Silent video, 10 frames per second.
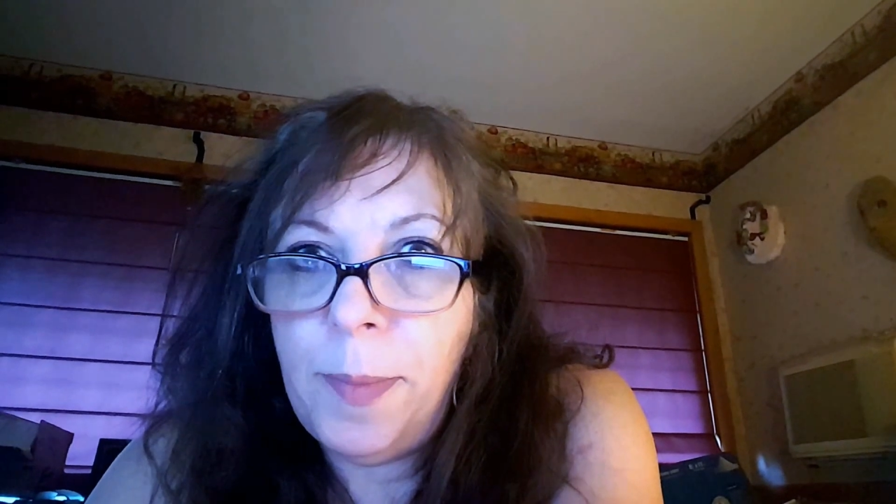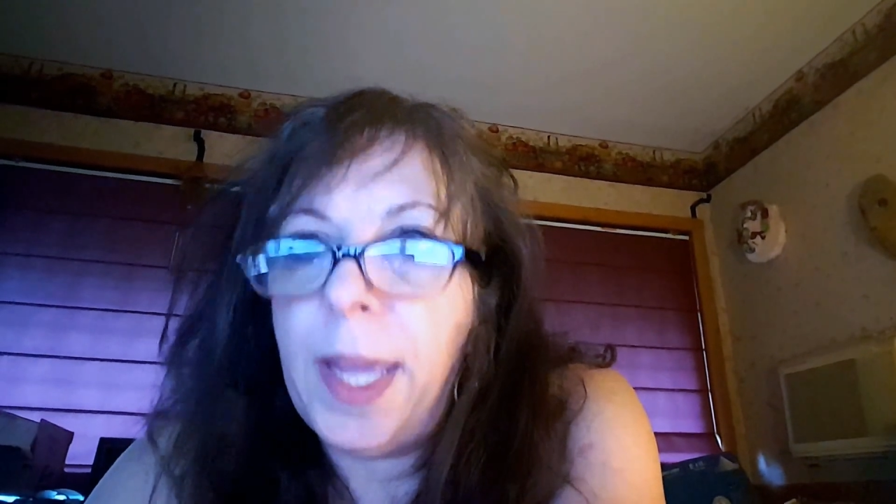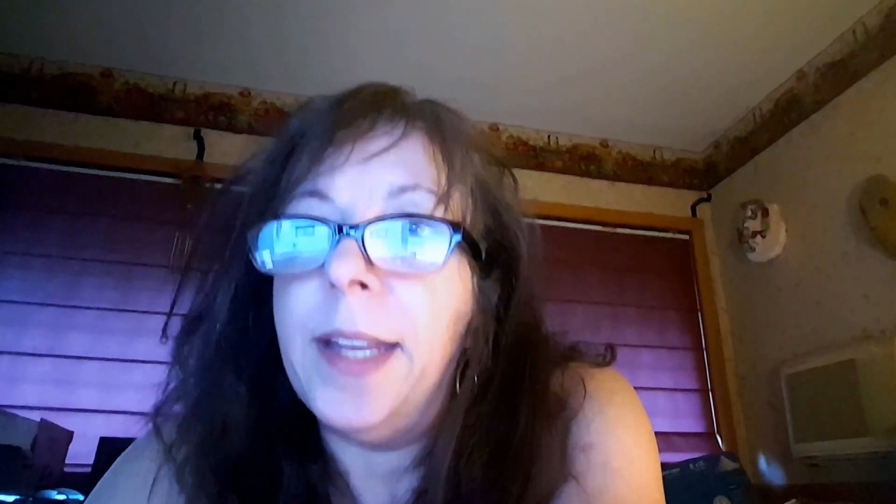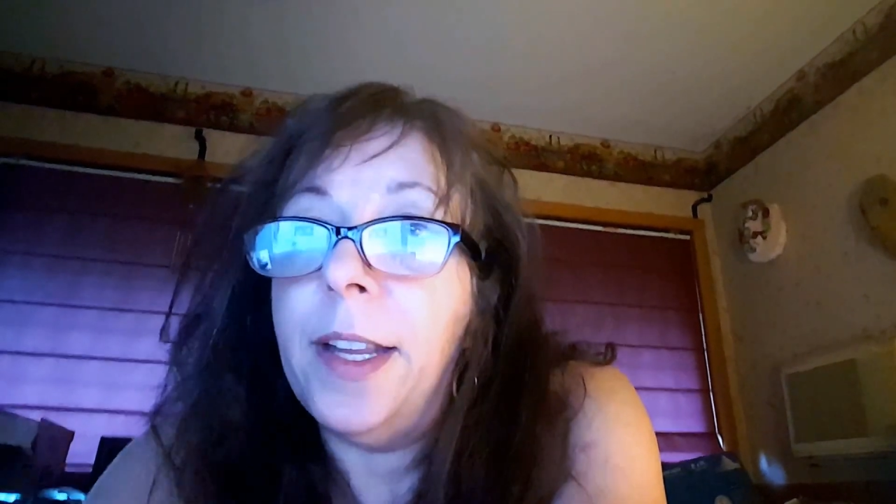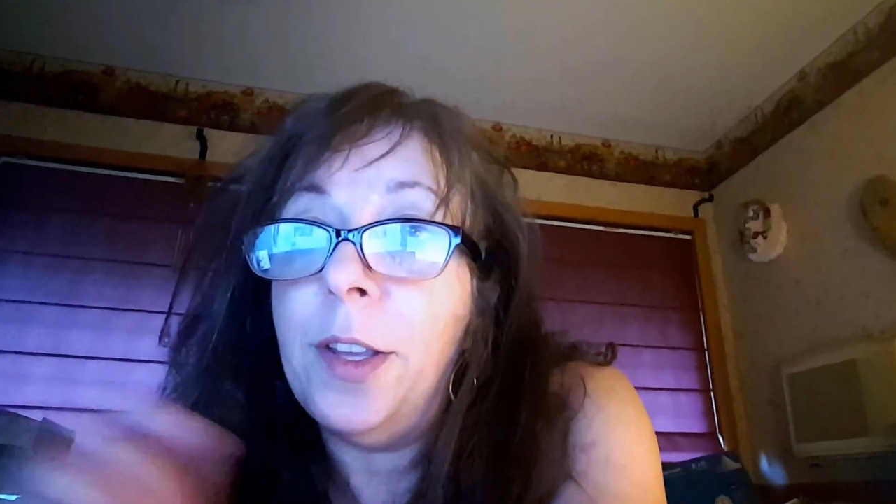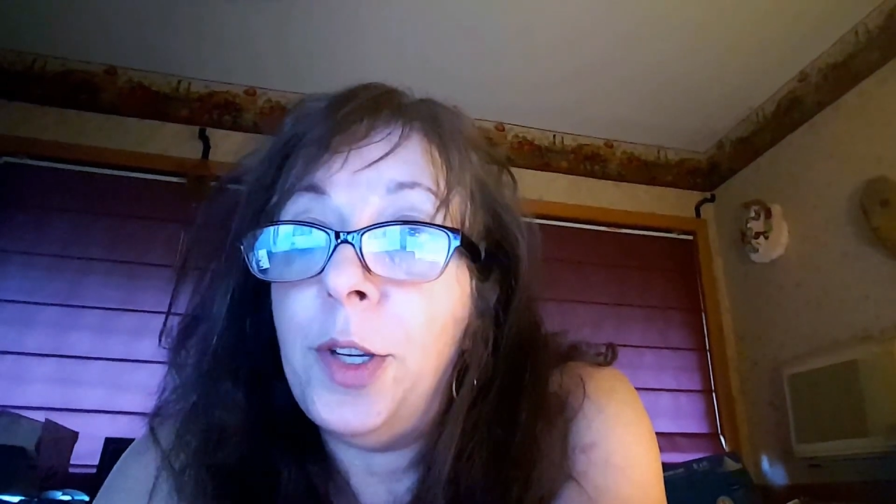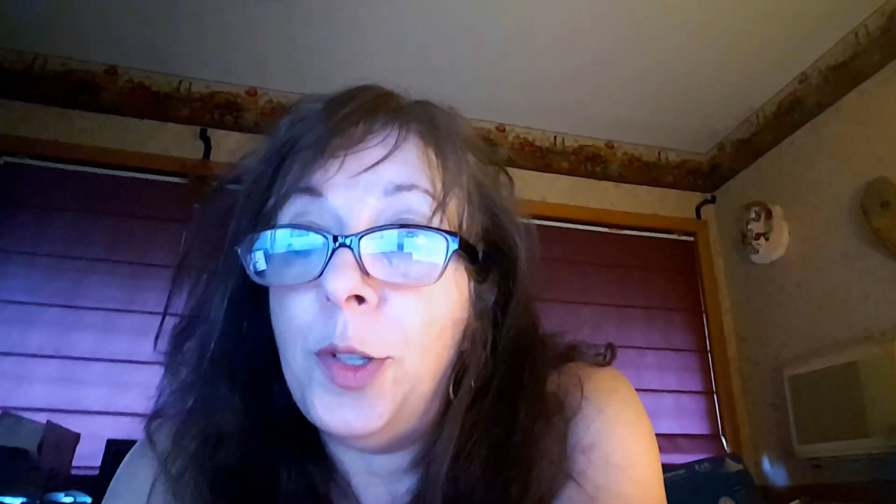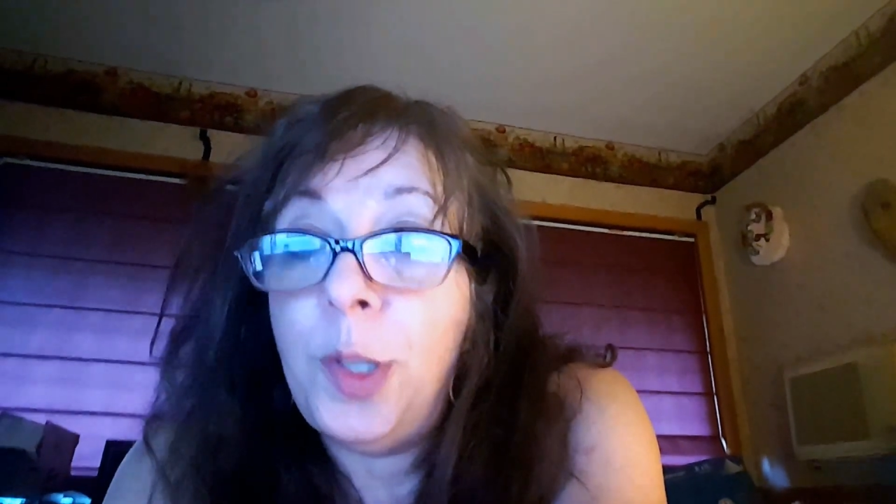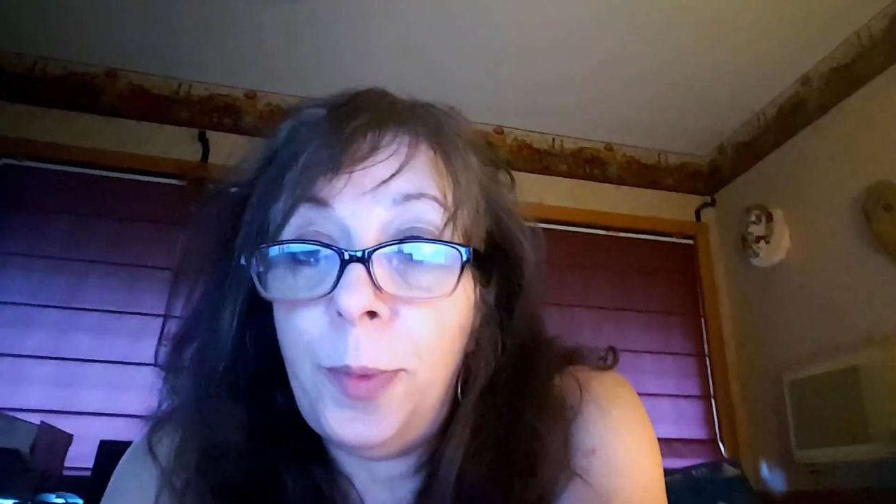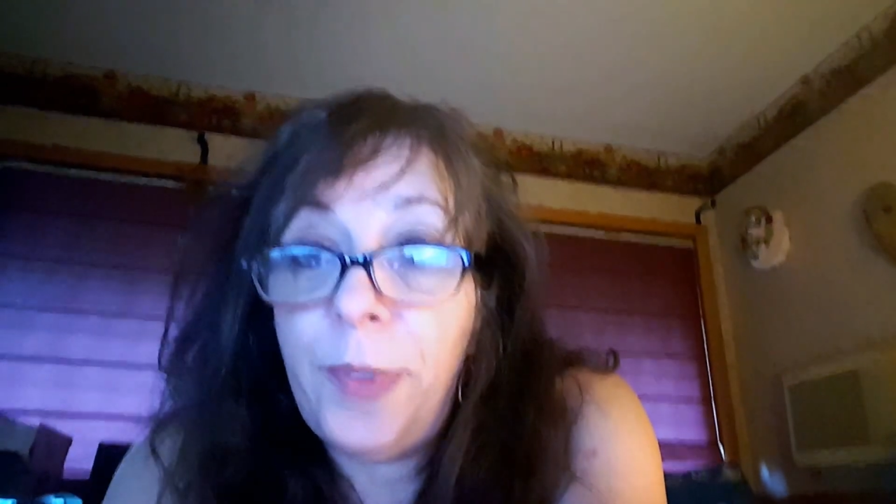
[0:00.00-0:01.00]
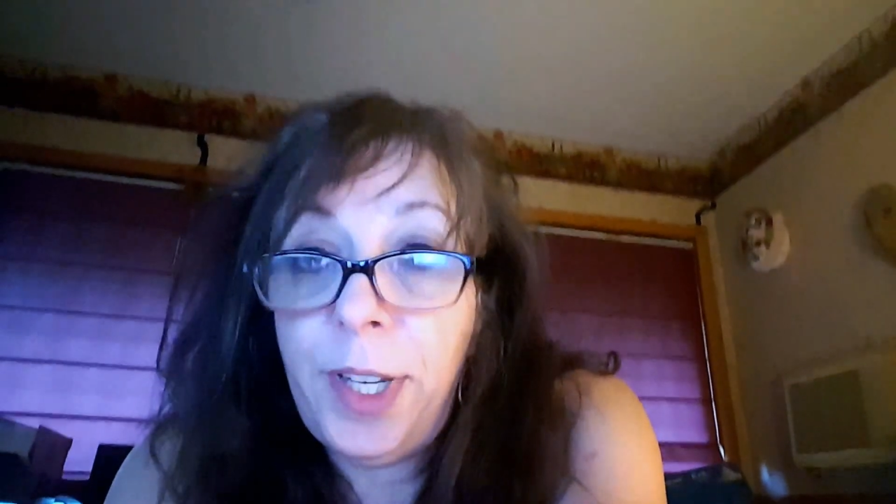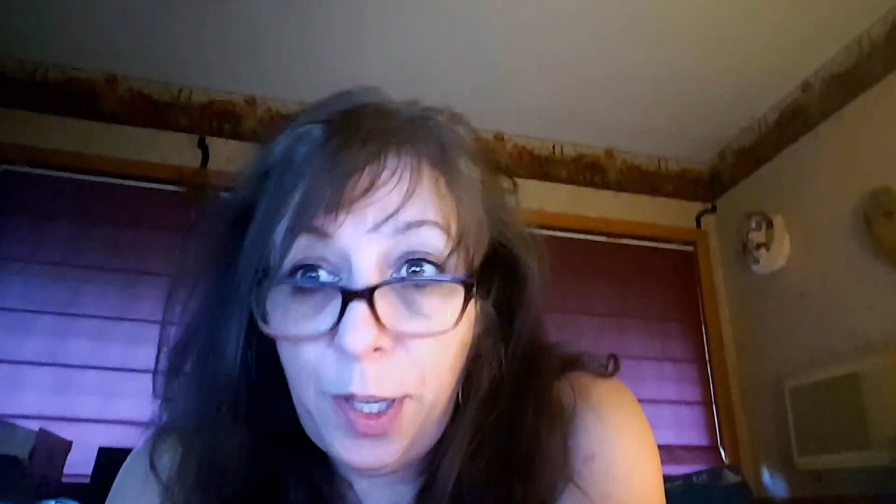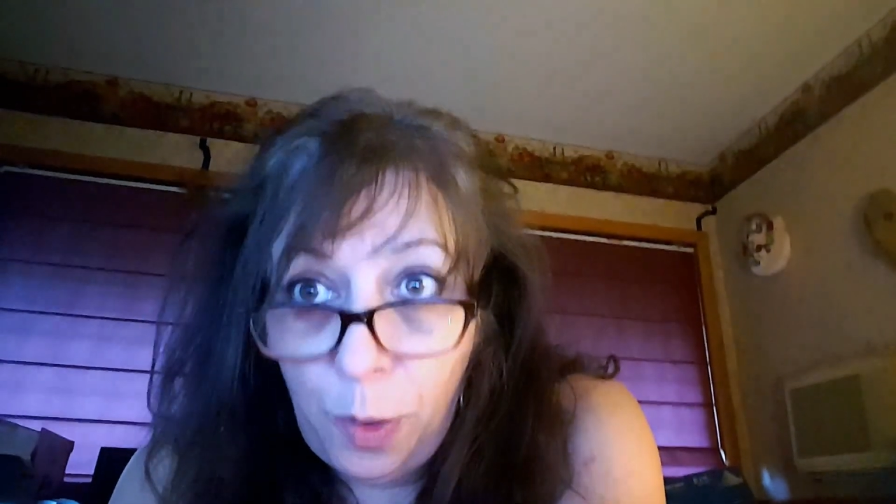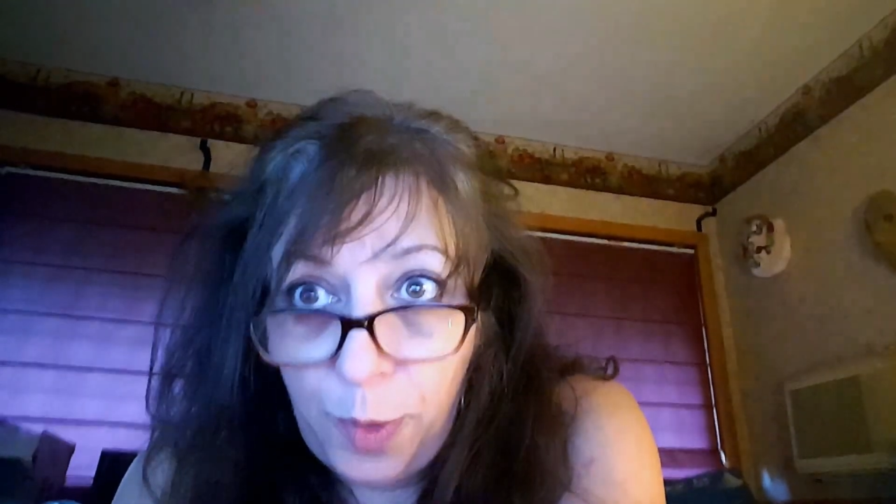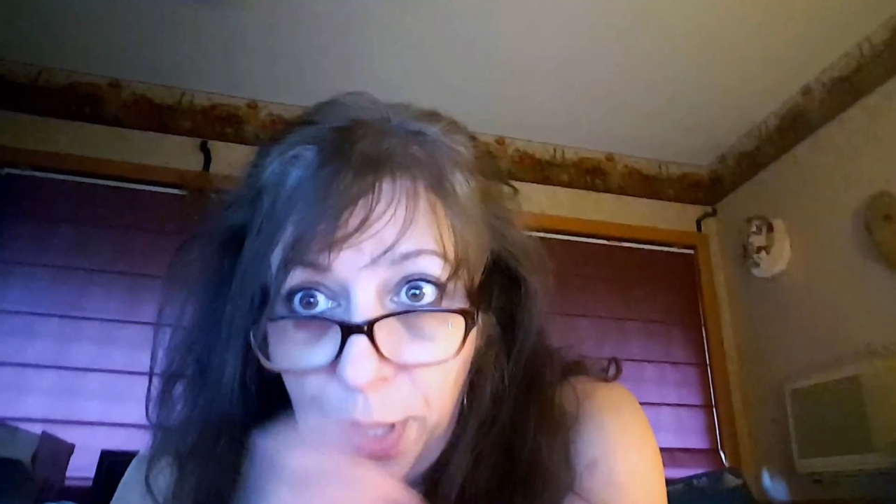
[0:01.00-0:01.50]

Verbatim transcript: make another YouTube video